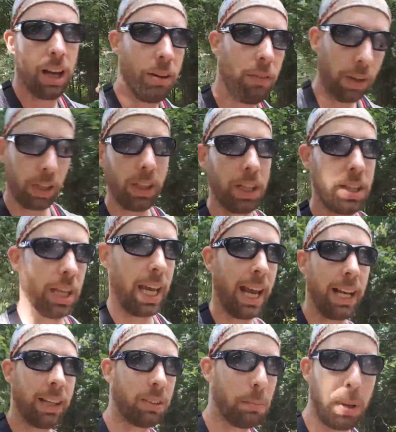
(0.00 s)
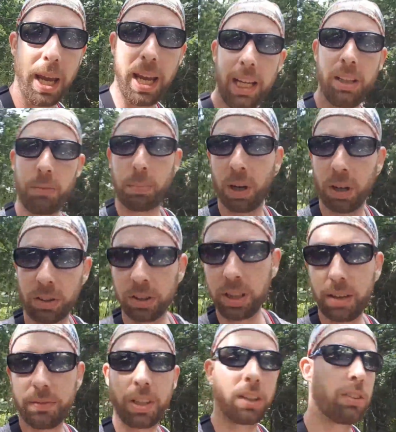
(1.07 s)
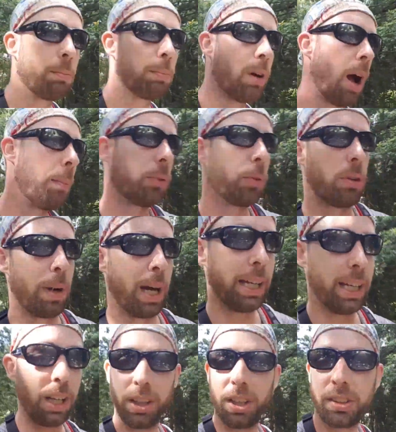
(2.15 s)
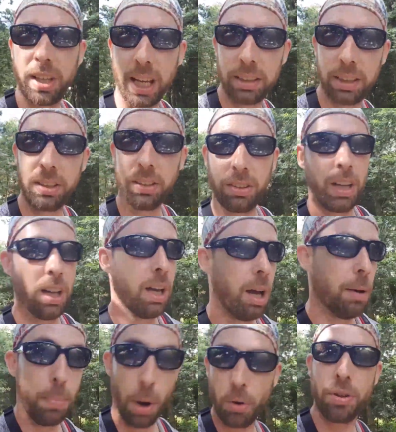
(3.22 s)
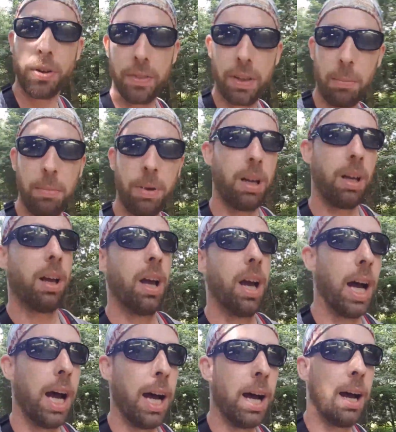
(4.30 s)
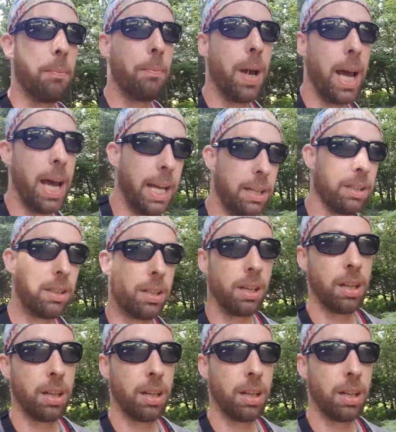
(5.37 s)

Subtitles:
feeling the aches and pains. Personally, I've got some problems with my Achilles tendons, both of them, and